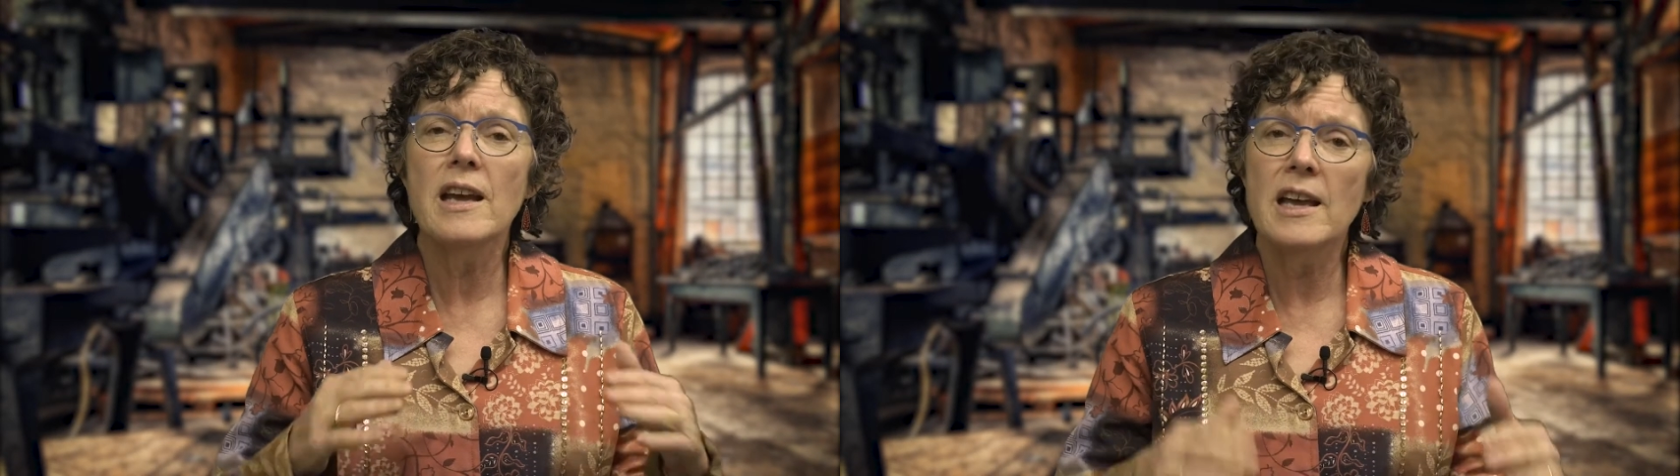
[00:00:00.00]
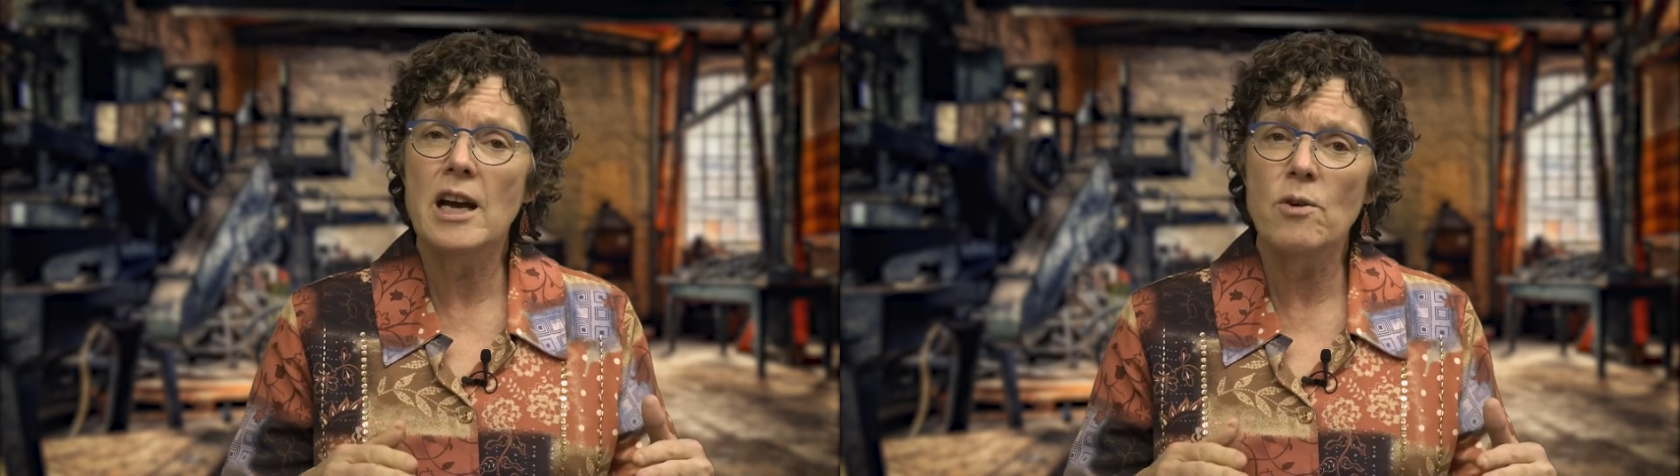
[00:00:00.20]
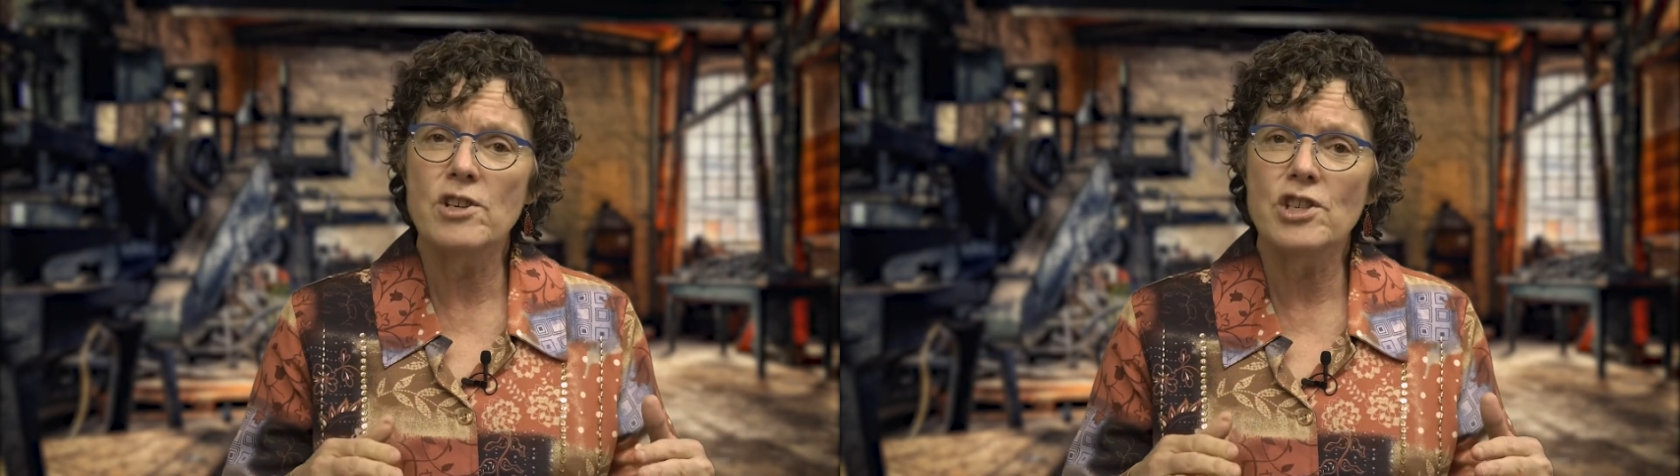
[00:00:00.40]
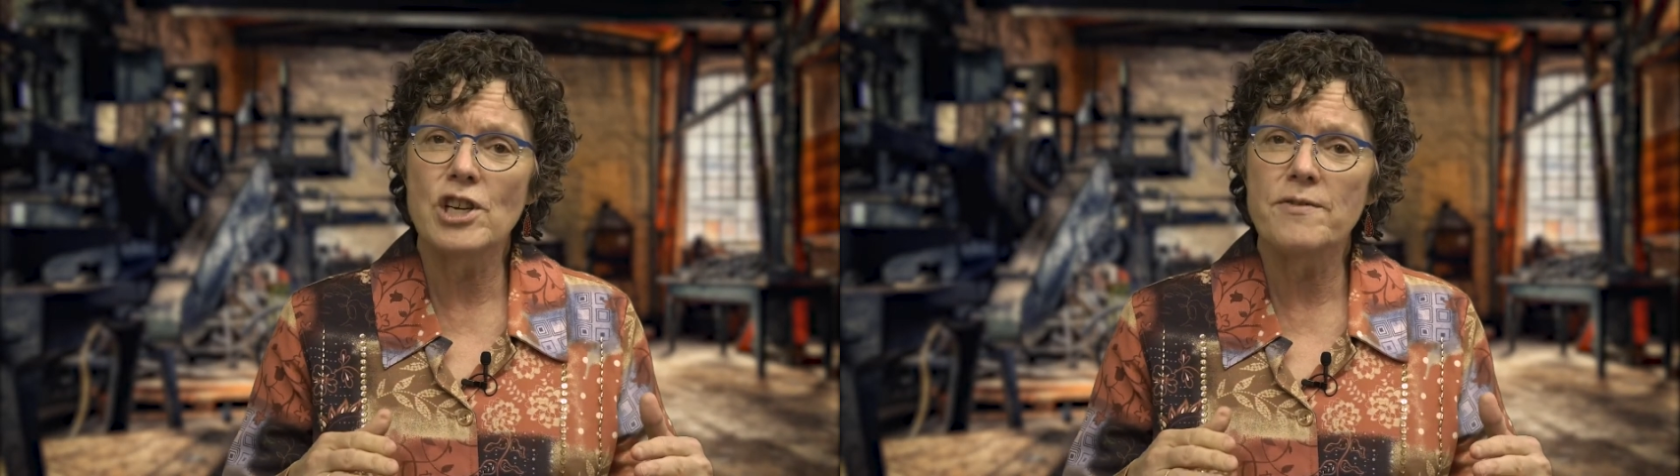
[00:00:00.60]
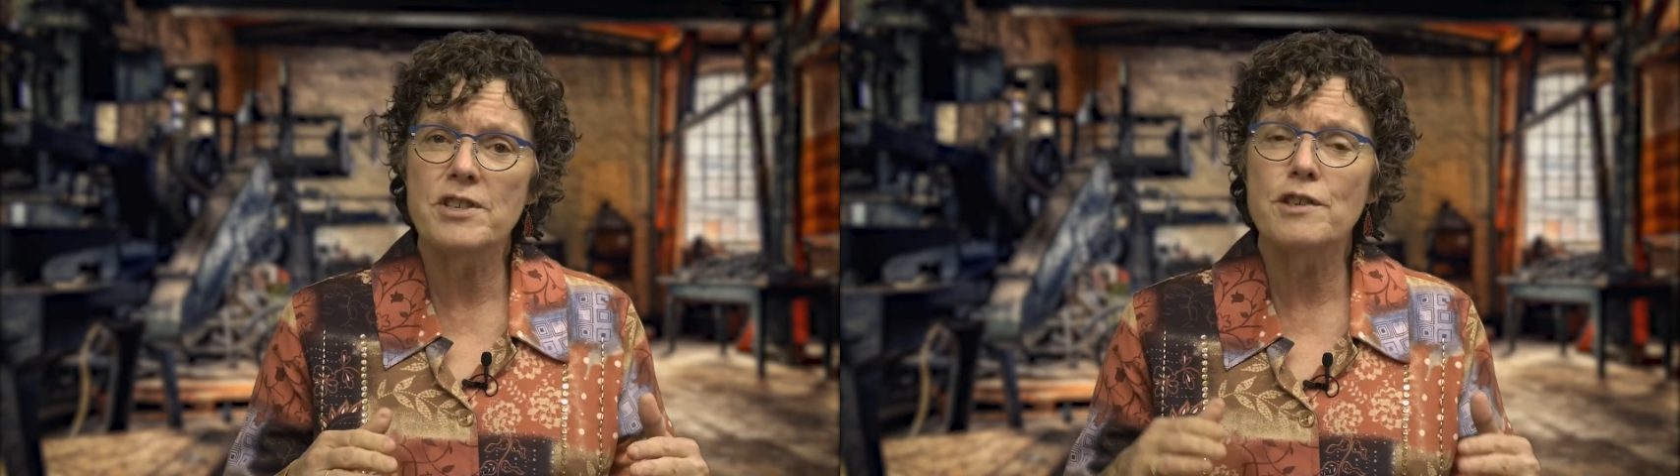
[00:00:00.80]
8-hour
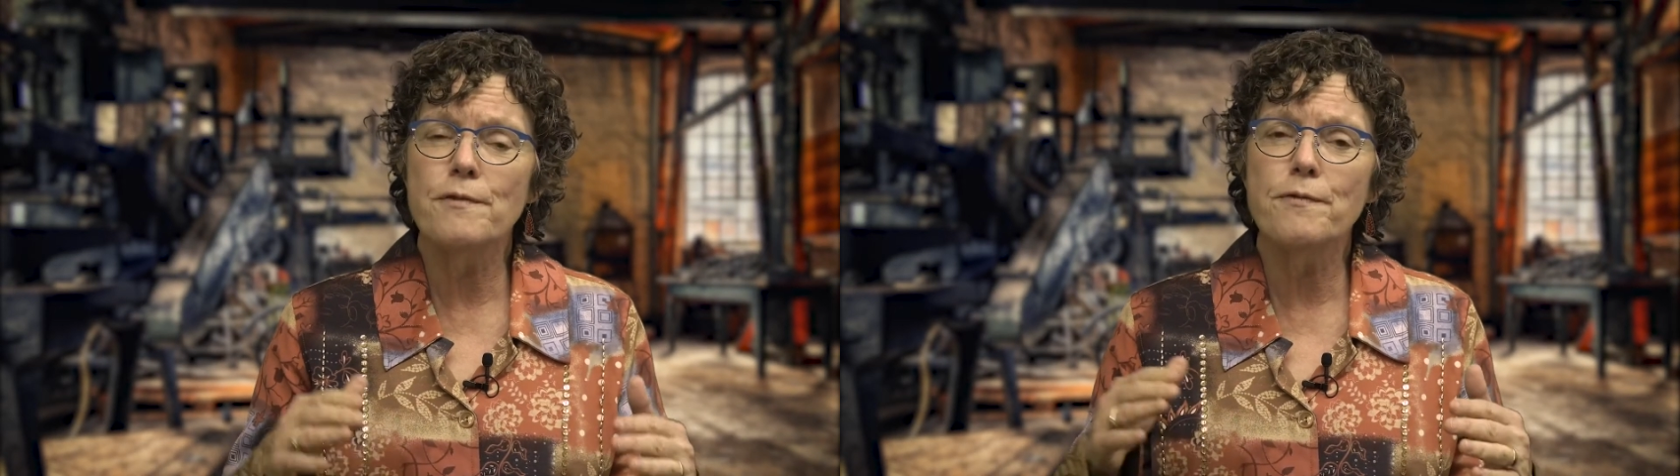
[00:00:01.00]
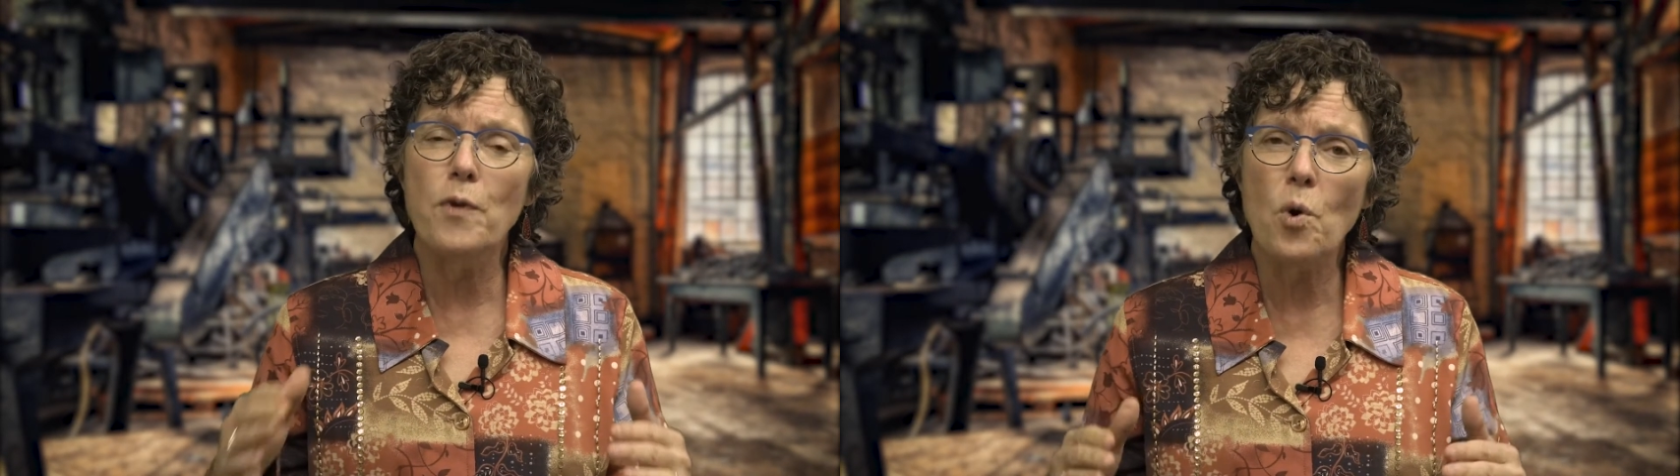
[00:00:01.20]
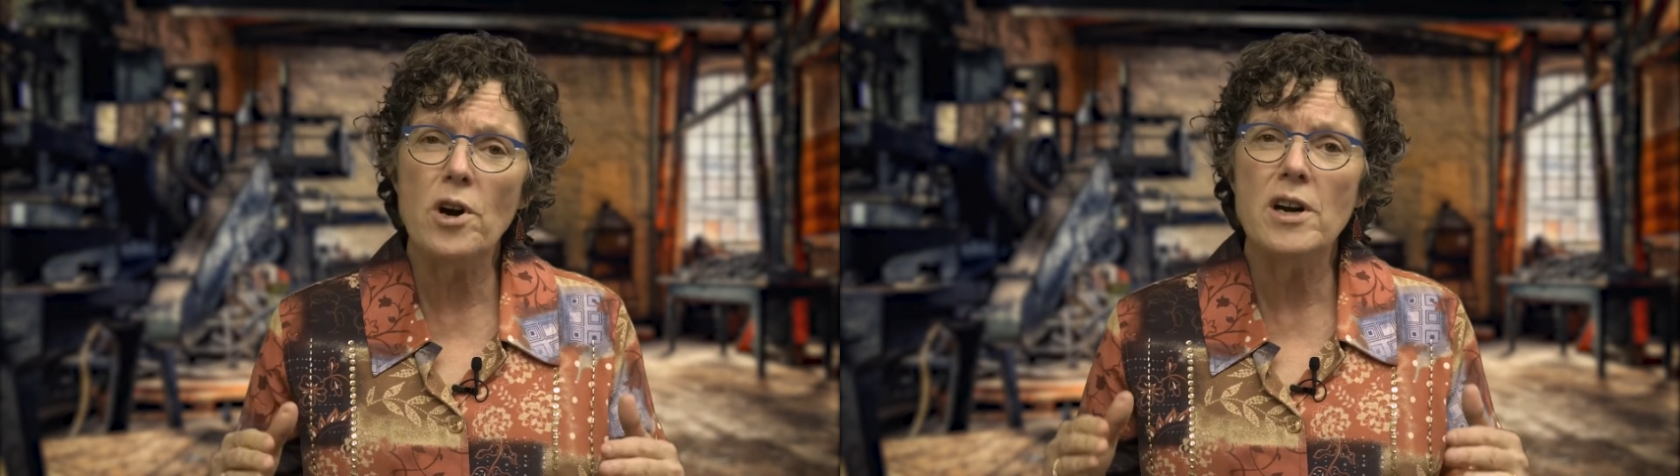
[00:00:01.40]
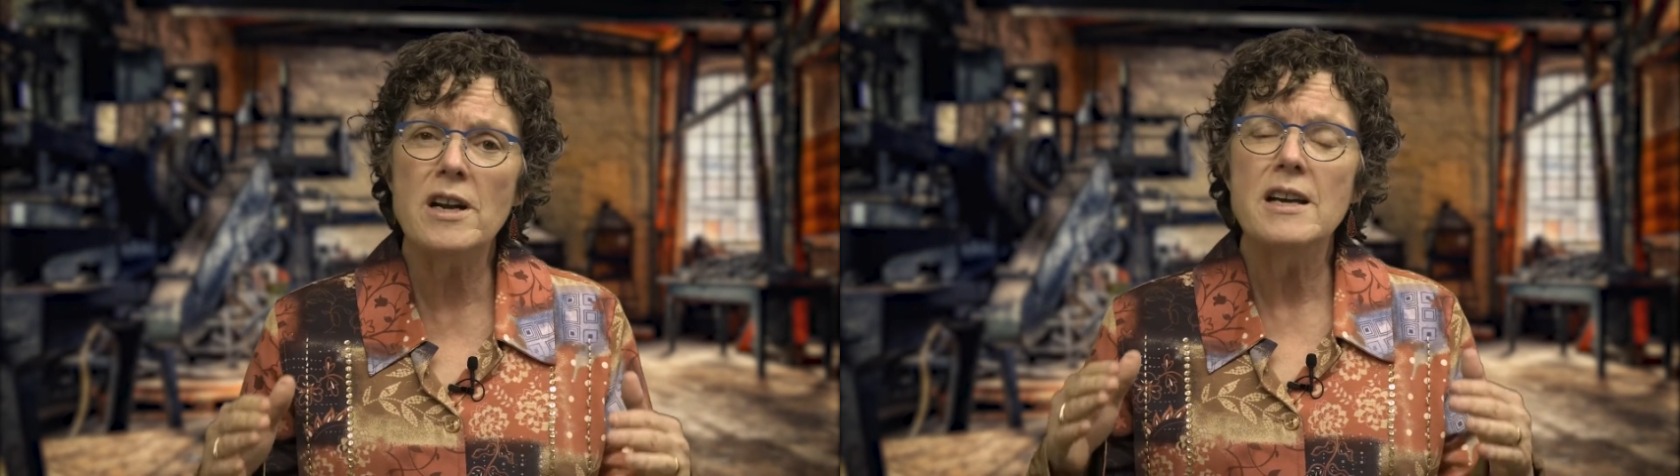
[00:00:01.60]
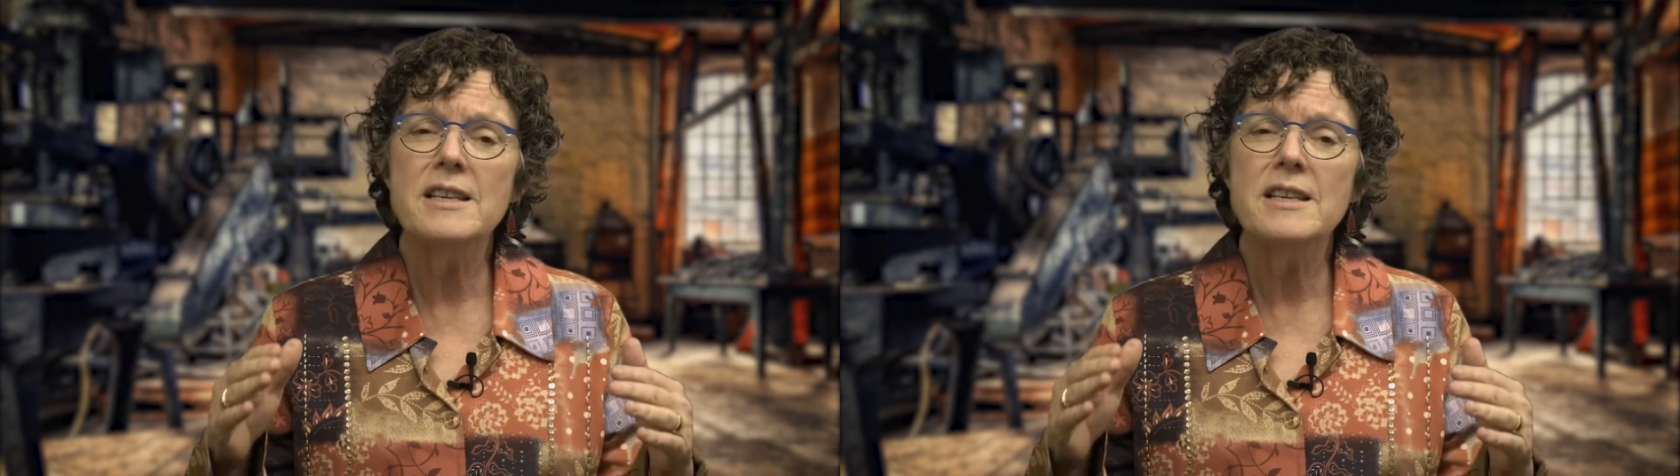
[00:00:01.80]
shifts to 4